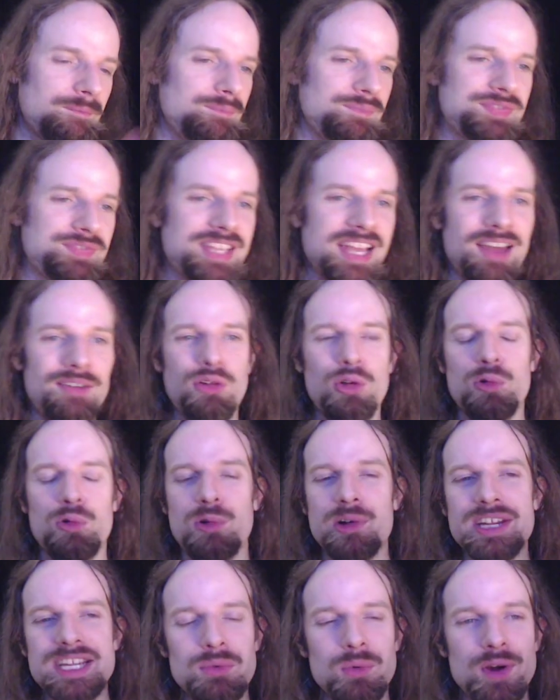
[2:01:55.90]

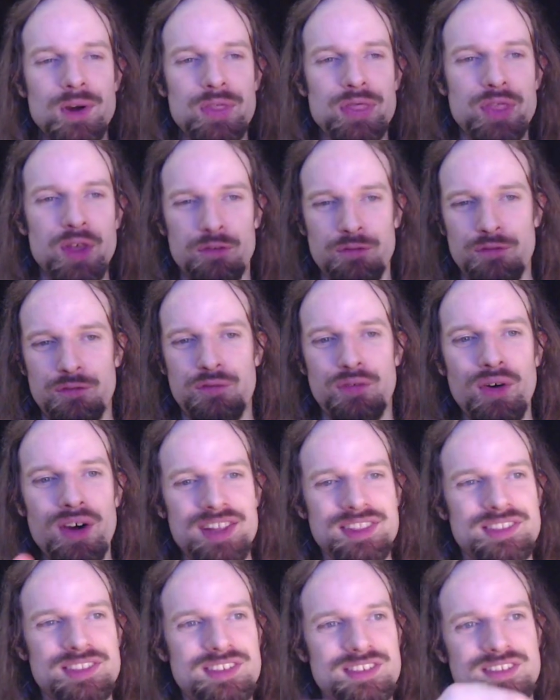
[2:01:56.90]
devilry with
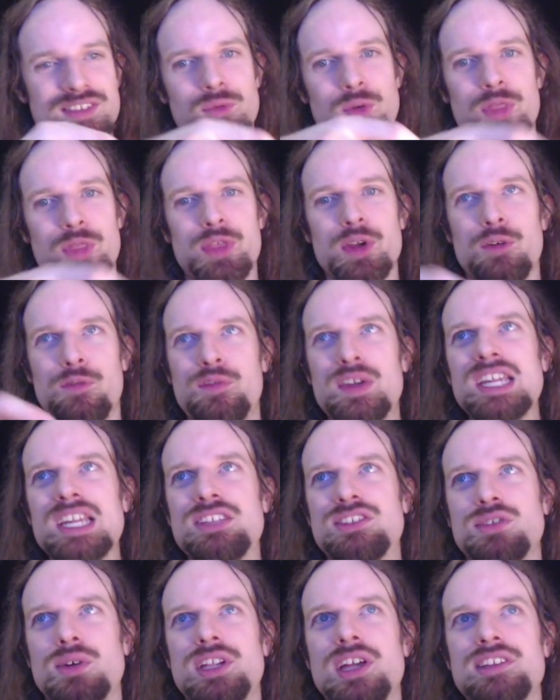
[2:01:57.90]
their feet
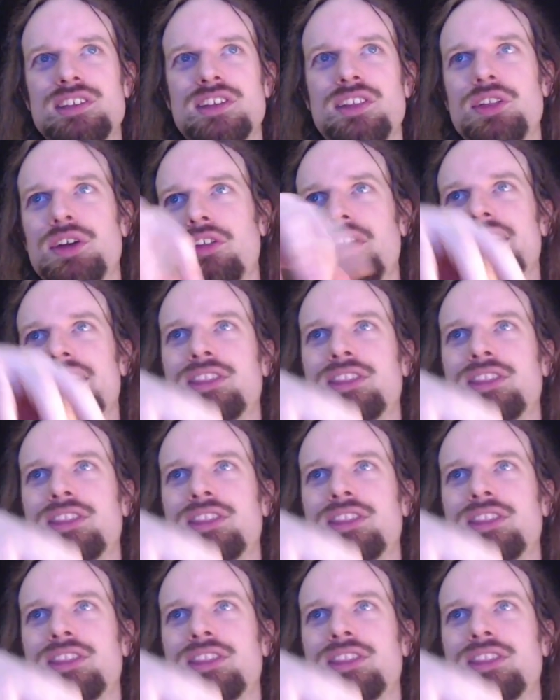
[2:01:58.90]
so it doesn't look like